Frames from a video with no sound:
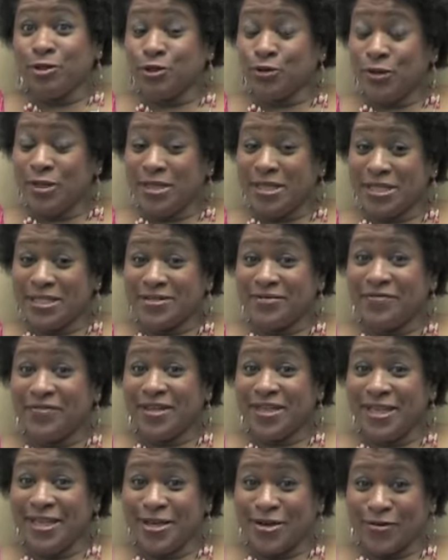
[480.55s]
doing this
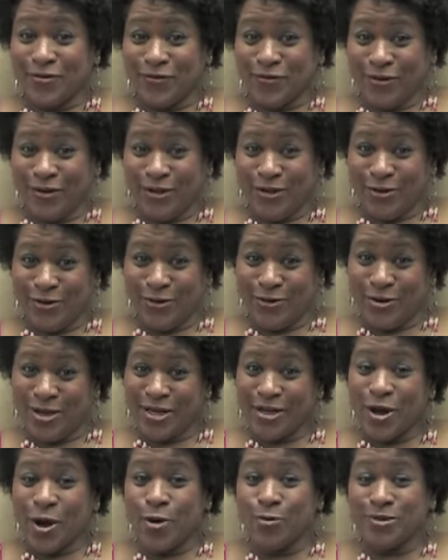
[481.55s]
video for you
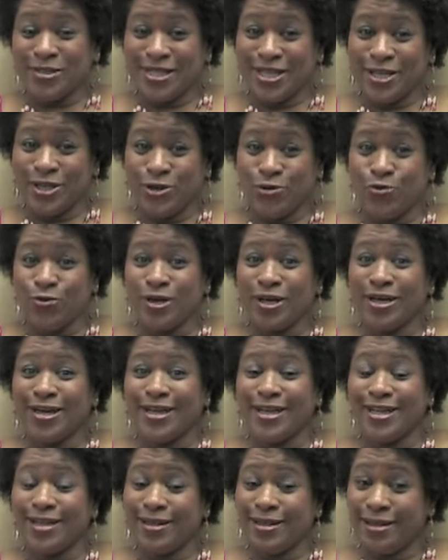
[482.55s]
in hopes that you will
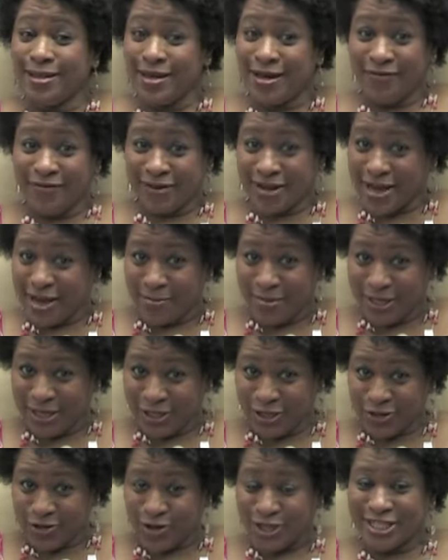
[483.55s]
love coming to
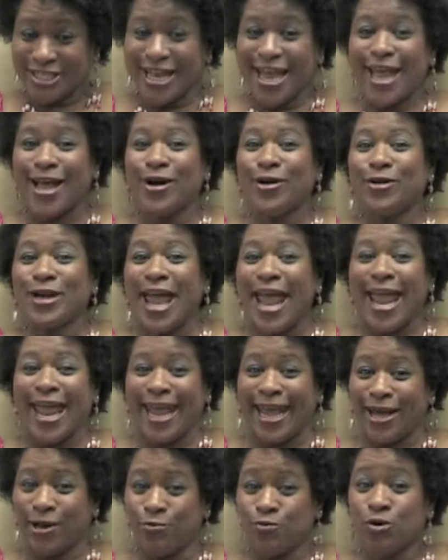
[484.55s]
Georgetown
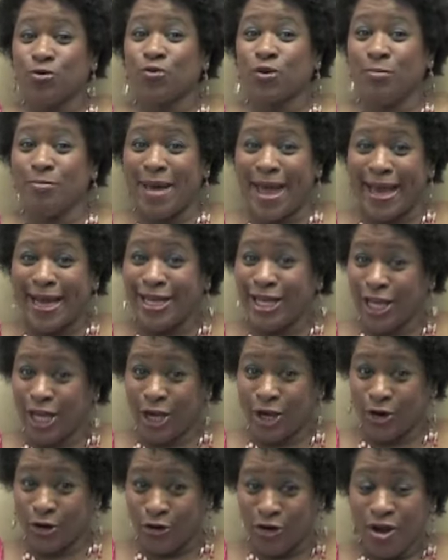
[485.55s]
and will remain
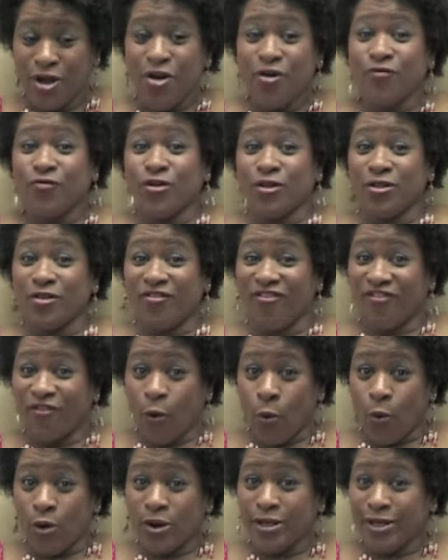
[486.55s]
here for the
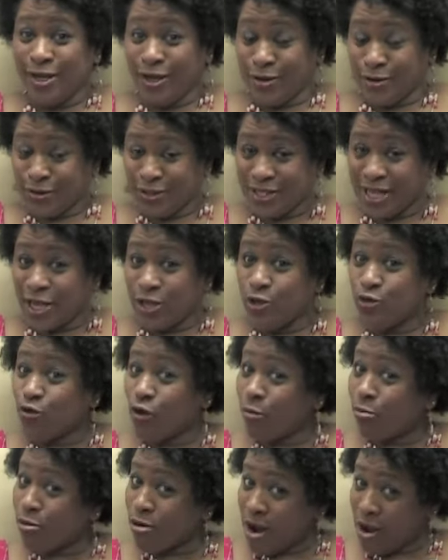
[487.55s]
4 years that you
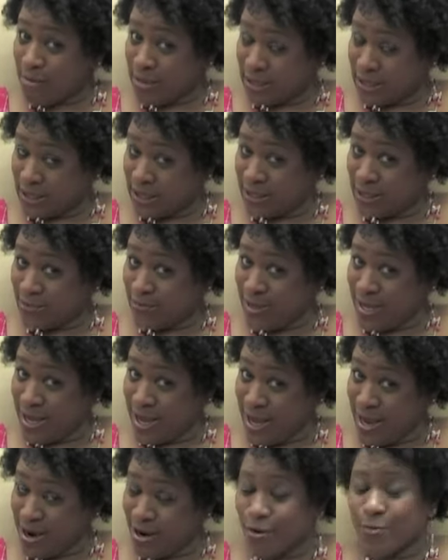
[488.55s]
are promising to be
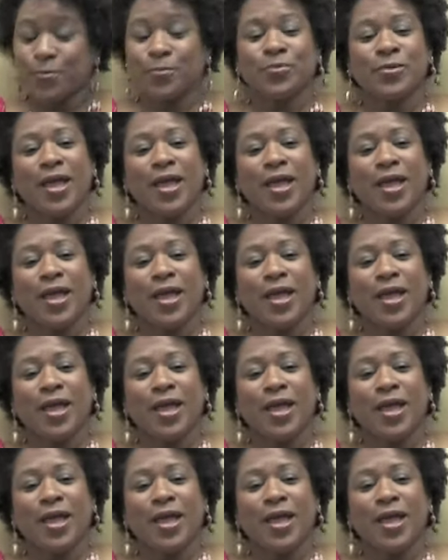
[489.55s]
here.